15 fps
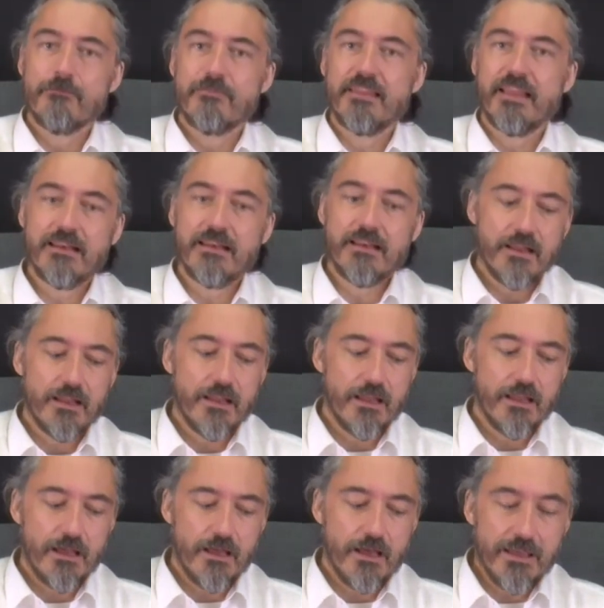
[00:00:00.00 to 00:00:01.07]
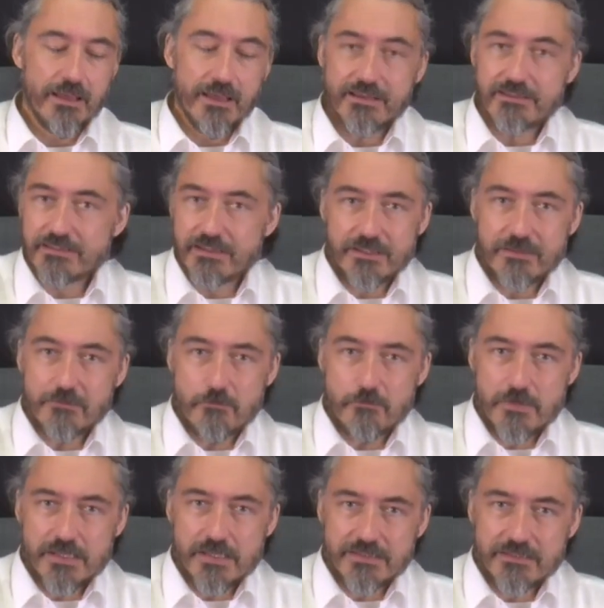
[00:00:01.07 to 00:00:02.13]
then I actually
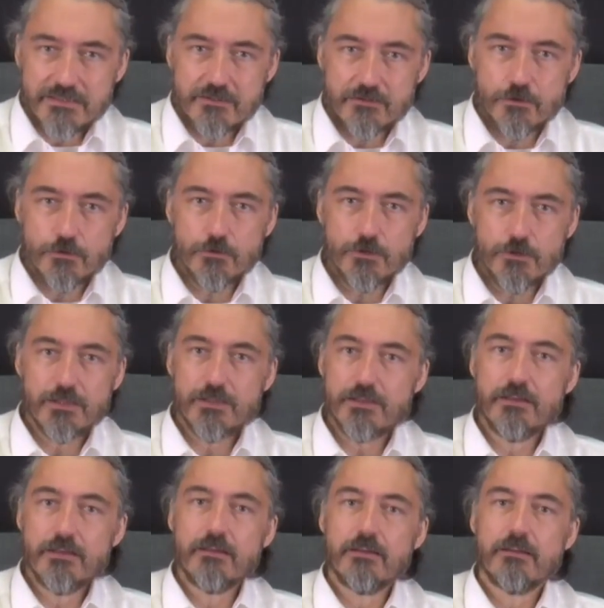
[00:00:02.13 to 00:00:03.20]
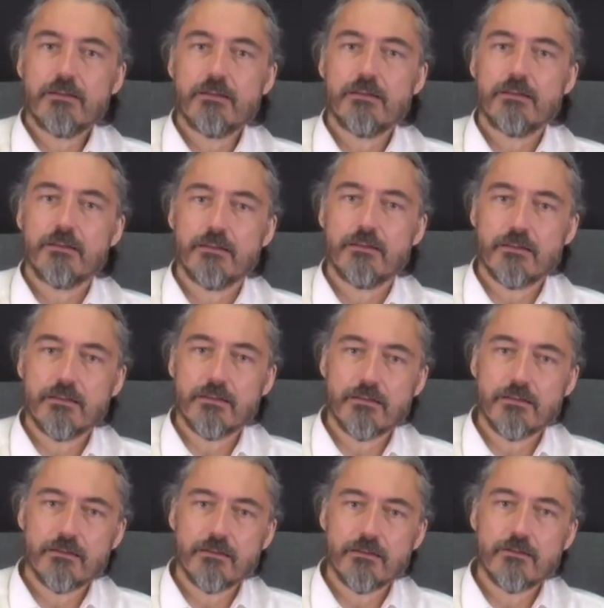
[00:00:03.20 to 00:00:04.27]
miss totally
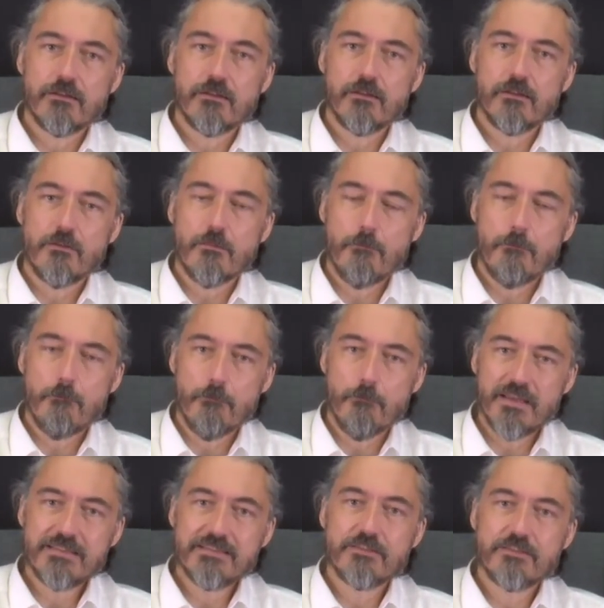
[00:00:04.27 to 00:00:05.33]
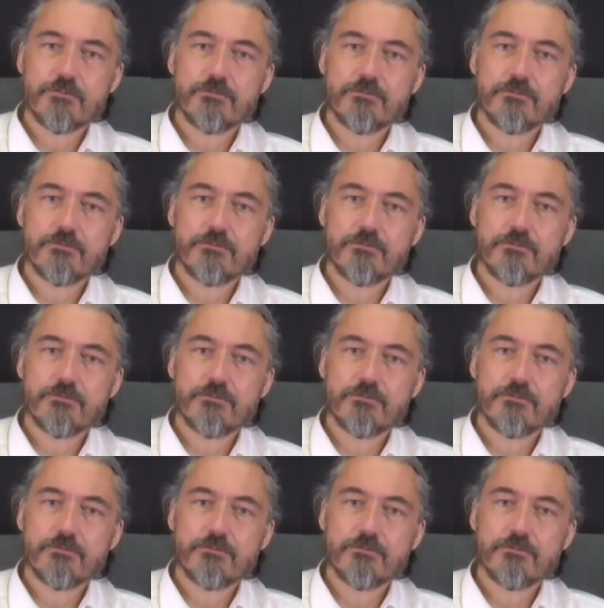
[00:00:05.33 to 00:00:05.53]
the message